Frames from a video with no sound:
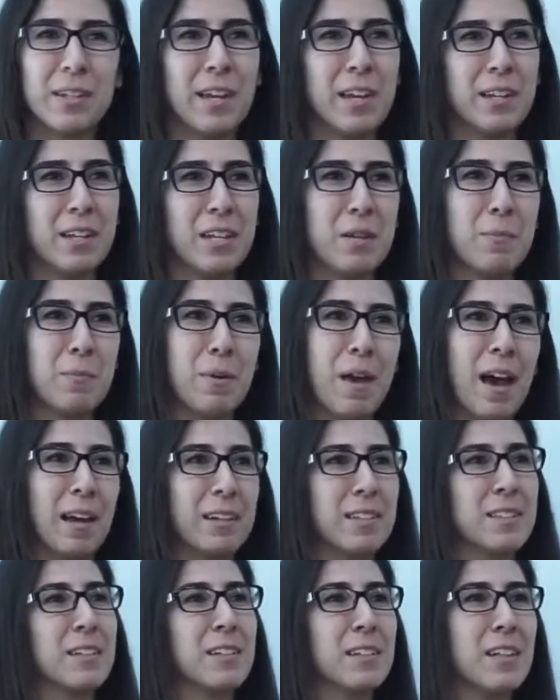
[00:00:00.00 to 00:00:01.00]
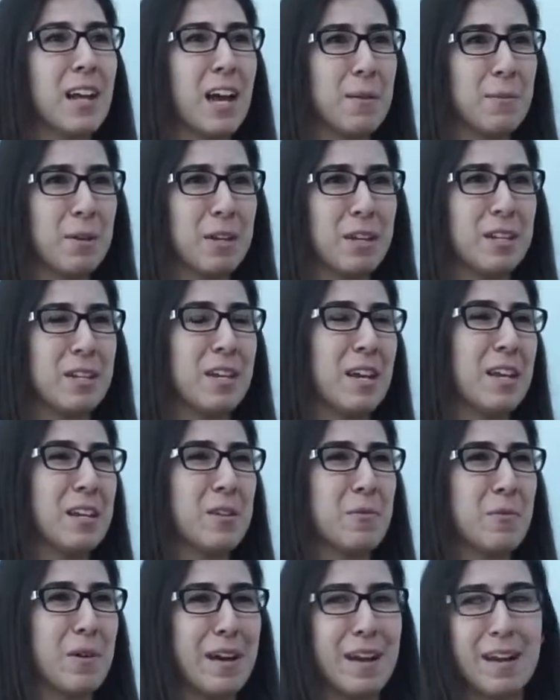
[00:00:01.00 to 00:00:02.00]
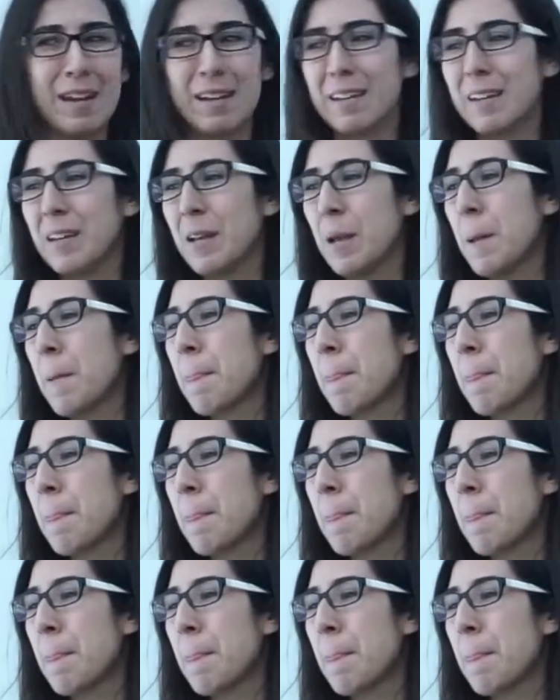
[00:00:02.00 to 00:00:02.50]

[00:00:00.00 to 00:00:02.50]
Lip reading: can impact the climate in any way.